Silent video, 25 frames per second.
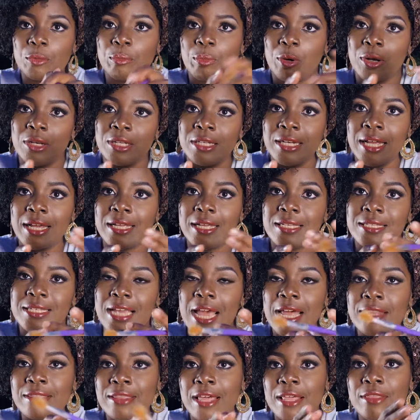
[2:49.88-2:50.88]
pollinate.
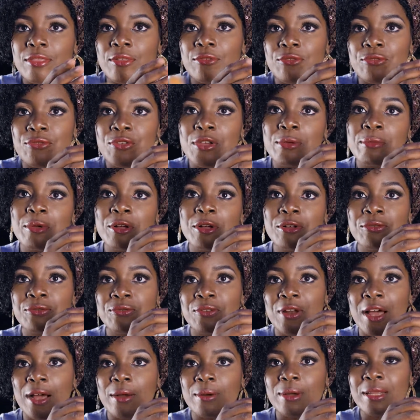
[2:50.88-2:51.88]
And then the female
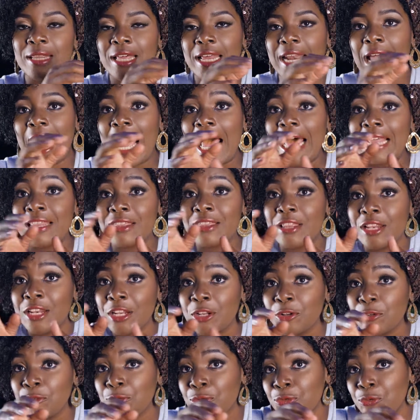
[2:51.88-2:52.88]
flower that had the
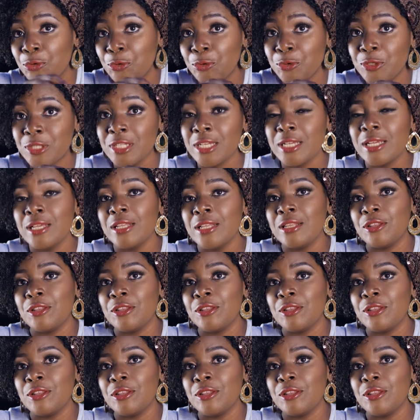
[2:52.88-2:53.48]
little fruit,